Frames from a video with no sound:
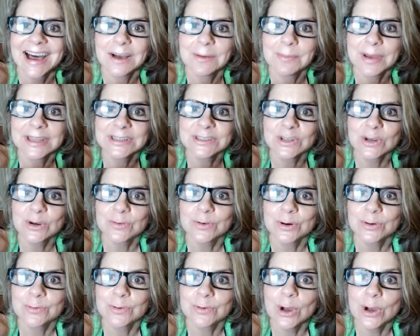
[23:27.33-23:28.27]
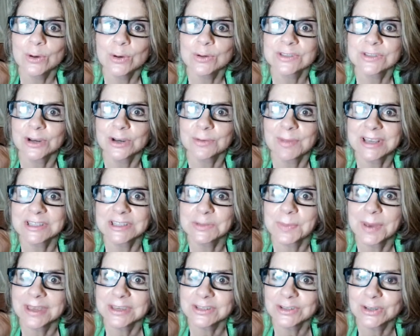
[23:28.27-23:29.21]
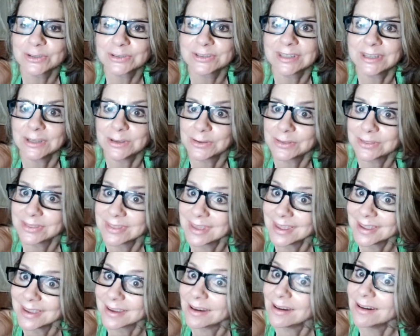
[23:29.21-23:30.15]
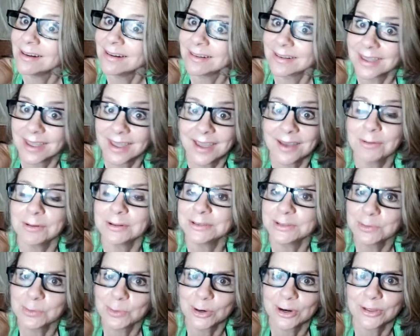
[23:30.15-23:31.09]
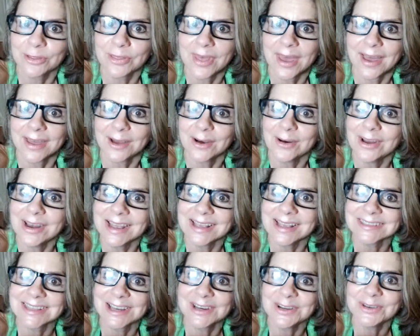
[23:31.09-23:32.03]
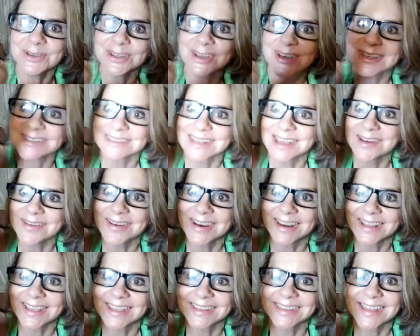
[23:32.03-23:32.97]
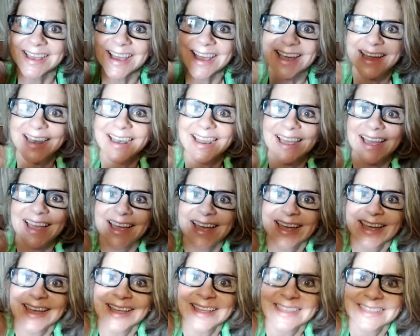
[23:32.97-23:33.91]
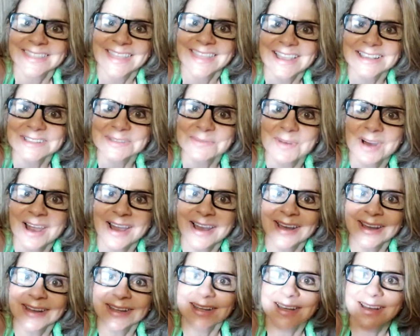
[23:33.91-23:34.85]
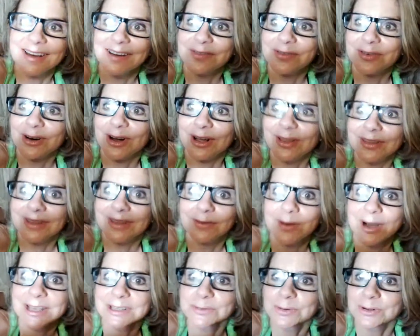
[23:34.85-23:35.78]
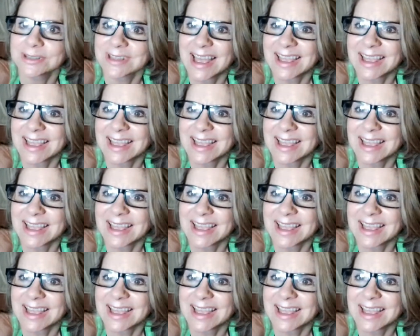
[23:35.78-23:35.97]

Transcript: Bent over rows are my specialty, you think? Oh, okay, we'll do more of that. Hola, saludos, Ever, ¿qué tal? Thanks, Monica, for all that wise words.